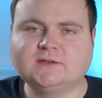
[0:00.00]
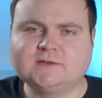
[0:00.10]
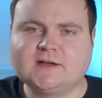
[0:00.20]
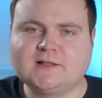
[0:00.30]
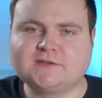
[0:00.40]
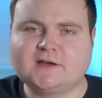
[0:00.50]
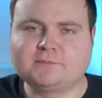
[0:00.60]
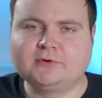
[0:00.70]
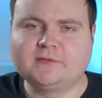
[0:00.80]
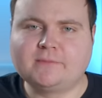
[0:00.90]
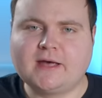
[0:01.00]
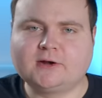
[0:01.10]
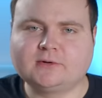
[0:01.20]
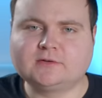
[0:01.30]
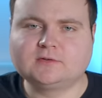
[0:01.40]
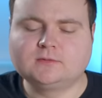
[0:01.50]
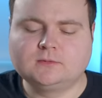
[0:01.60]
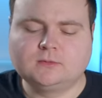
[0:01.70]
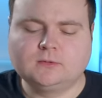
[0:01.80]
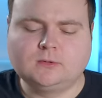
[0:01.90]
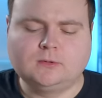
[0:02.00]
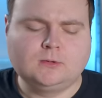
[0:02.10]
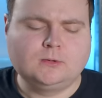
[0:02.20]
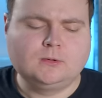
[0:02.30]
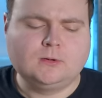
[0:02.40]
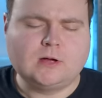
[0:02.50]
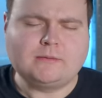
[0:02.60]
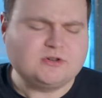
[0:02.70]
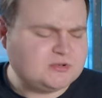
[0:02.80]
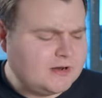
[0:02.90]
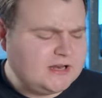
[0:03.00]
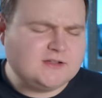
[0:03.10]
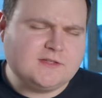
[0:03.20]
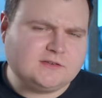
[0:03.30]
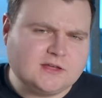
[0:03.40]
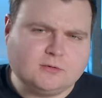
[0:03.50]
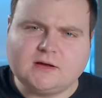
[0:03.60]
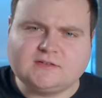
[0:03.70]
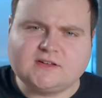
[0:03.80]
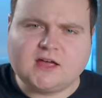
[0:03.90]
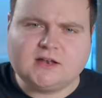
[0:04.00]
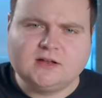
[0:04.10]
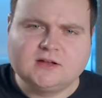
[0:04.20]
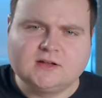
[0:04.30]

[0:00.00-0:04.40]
doesn't tell us how to put in the batteries. How much money did this thing raise again?